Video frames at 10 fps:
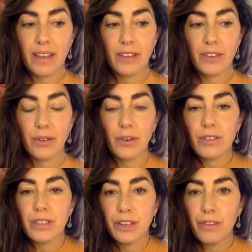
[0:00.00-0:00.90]
too
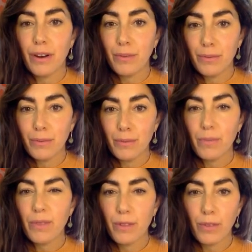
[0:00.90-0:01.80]
lost in your own
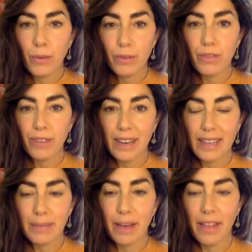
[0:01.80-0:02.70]
thoughts and
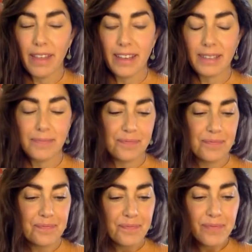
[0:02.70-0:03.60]
feelings about things.
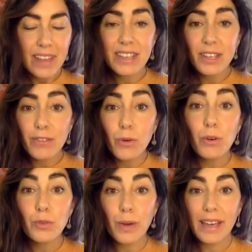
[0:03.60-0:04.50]
And so, of
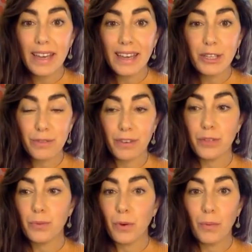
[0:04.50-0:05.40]
course, we each of
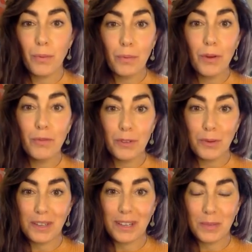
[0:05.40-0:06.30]
us will move
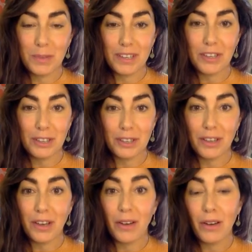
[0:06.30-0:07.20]
between those positions,
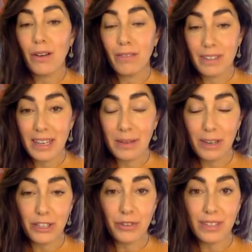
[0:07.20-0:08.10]
a lot of us
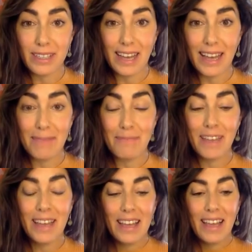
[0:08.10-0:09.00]
anyway, during the day.
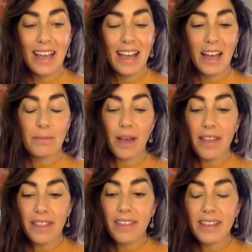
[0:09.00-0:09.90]
But I
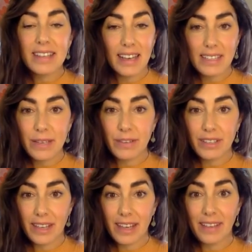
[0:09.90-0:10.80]
think this
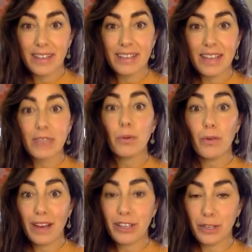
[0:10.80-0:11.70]
activity and this
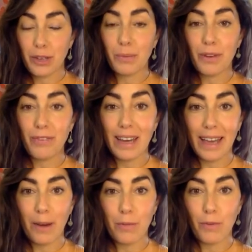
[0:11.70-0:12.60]
exploration can be really
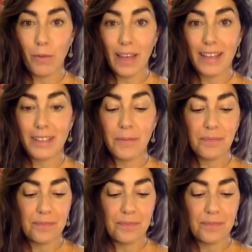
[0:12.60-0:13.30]
helpful there. So